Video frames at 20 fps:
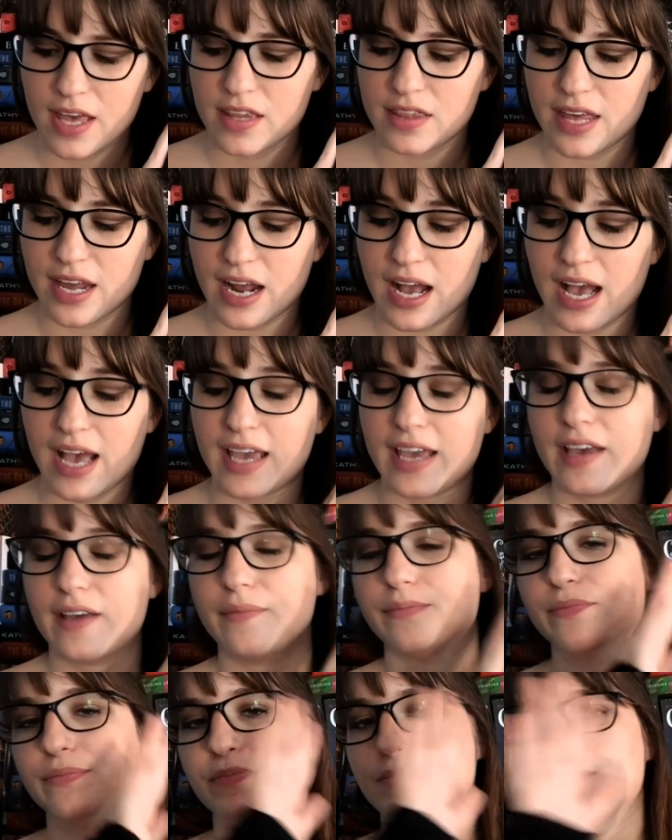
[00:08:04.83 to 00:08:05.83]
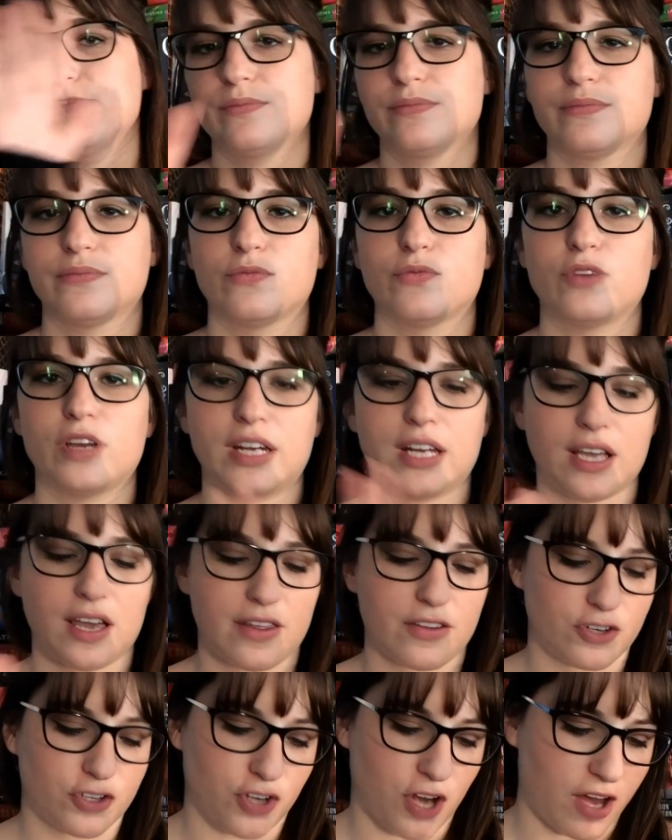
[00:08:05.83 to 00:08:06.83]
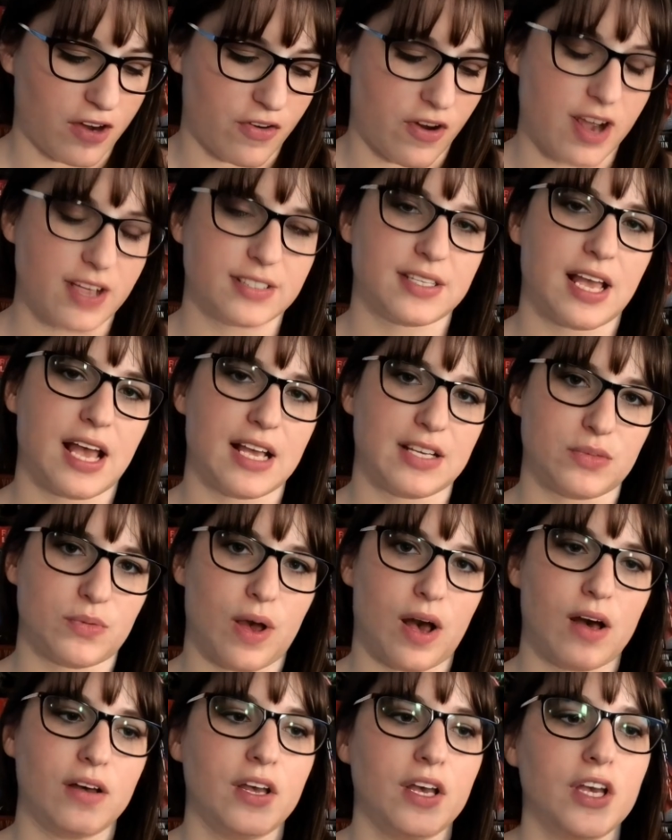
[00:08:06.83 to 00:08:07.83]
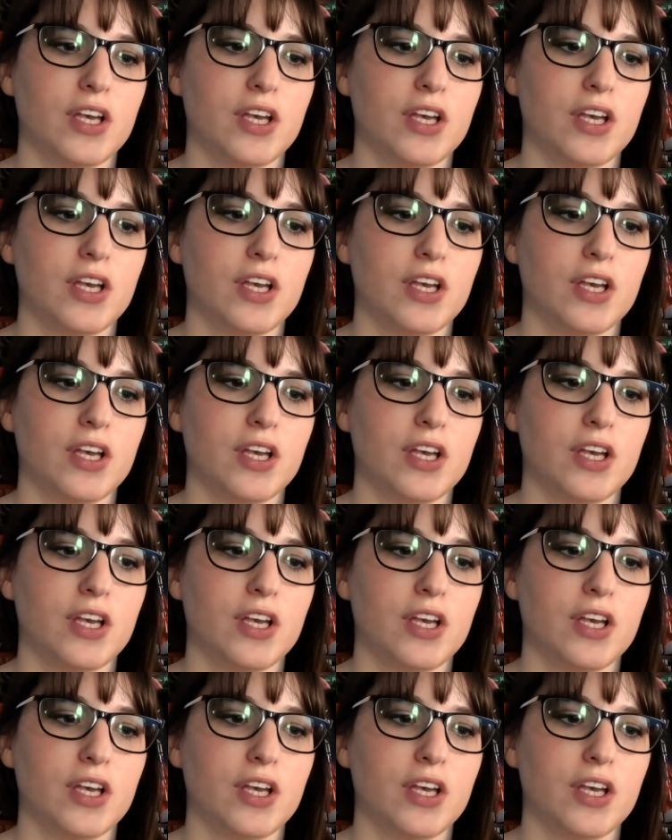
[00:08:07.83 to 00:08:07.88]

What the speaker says: that I am reading other genres as well.